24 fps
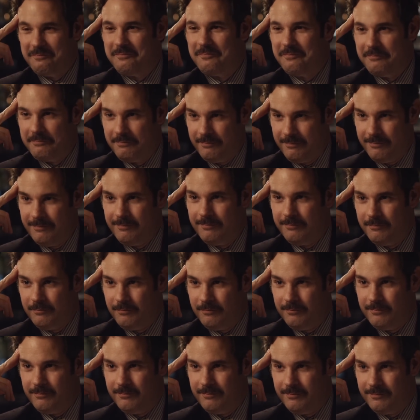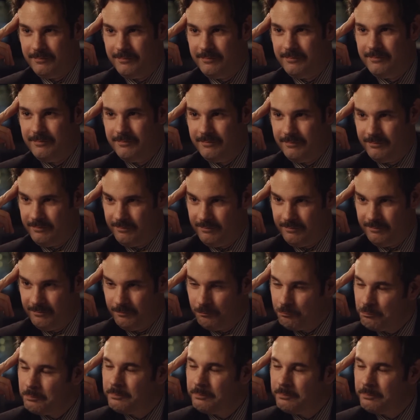additional knowing that he is mine.